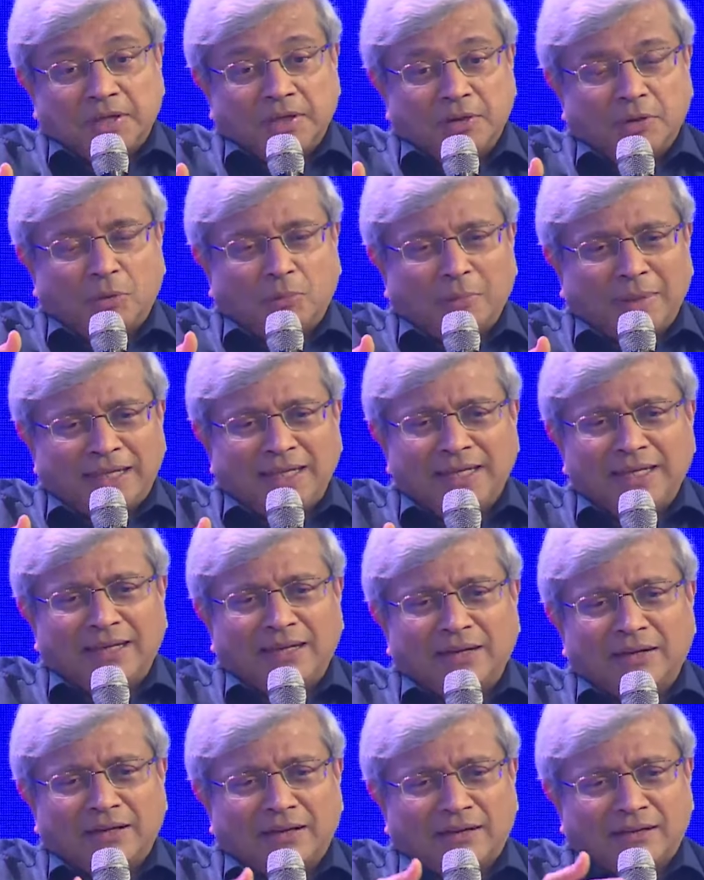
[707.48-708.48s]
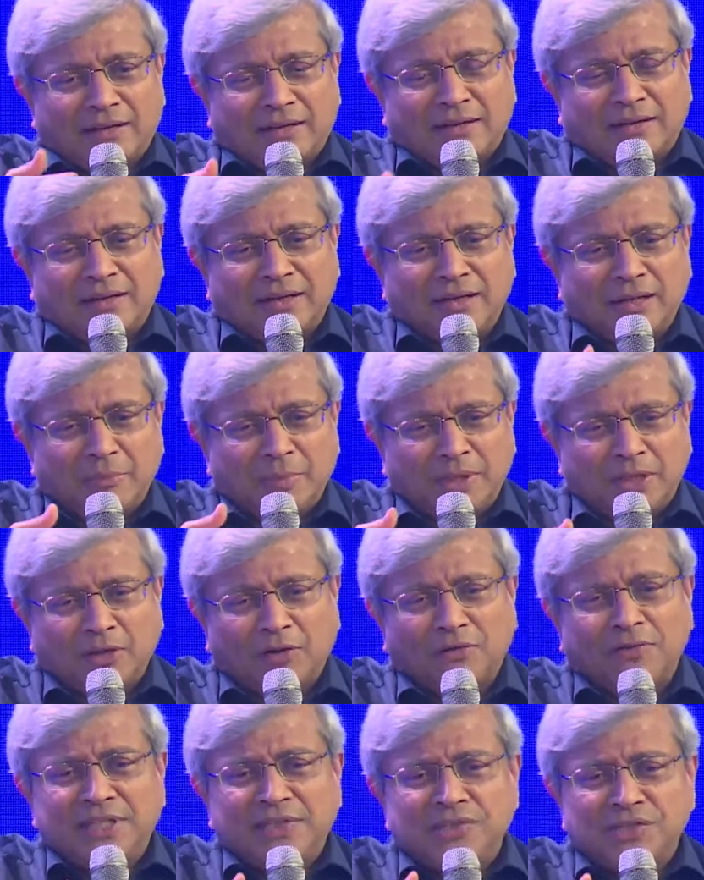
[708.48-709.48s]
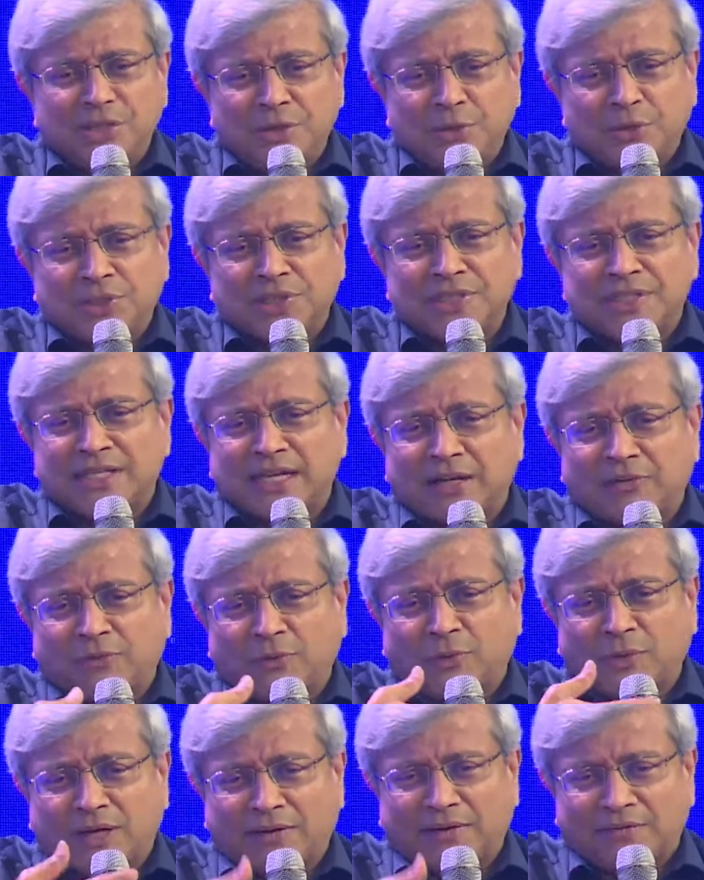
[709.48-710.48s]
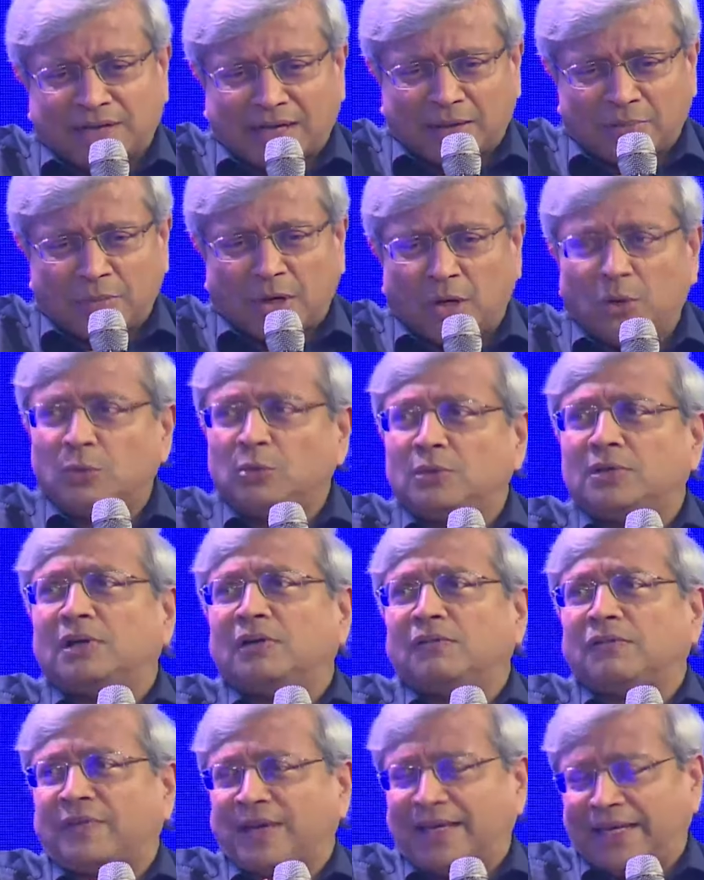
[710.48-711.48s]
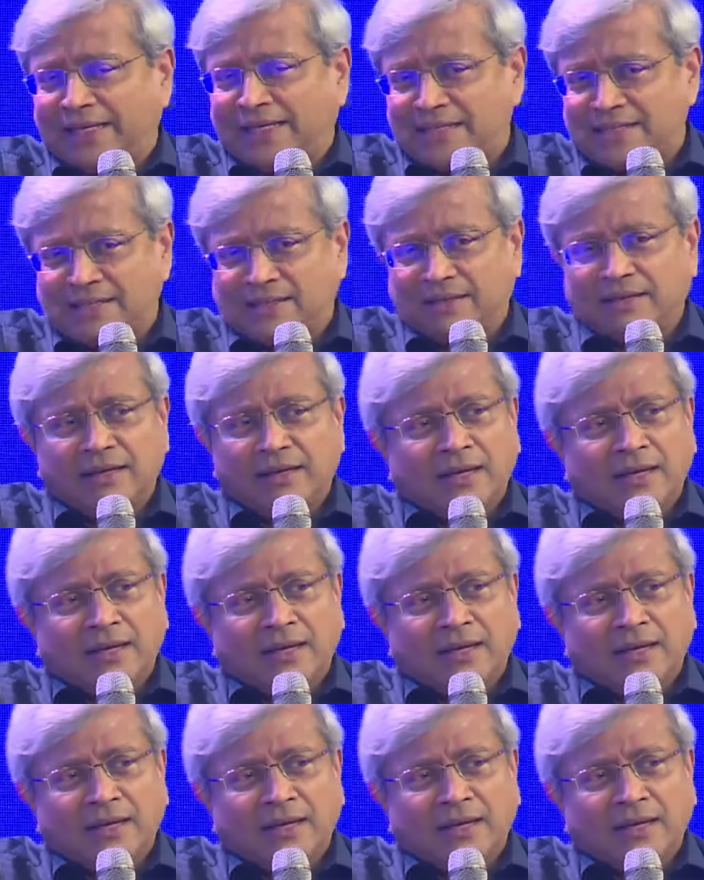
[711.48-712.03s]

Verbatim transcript: many, uh, many of the institutions, therefore, have come out of IISc.